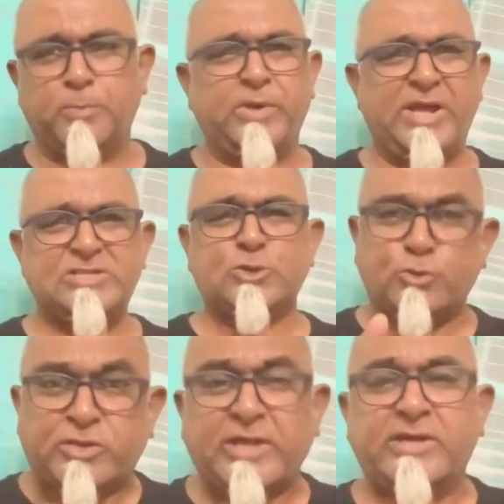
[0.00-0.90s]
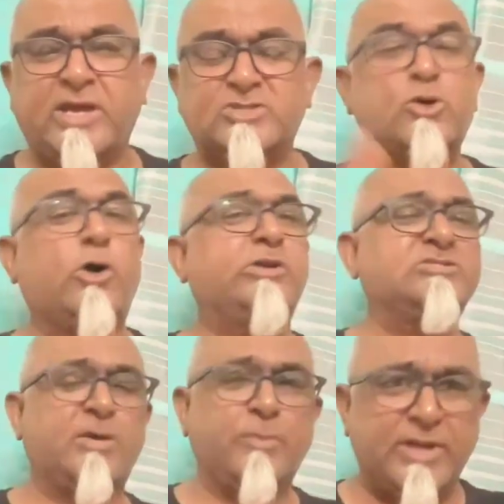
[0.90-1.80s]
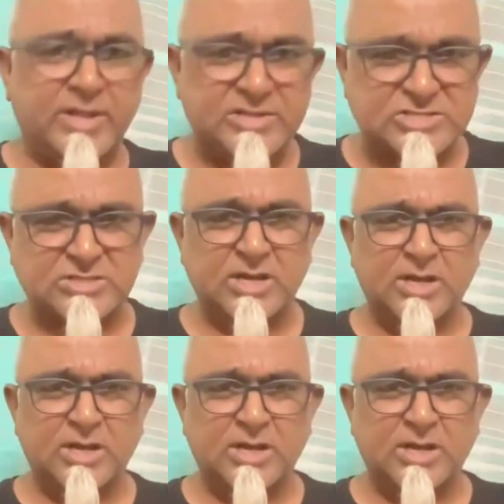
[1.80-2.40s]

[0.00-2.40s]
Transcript: place you think has gone to someone else,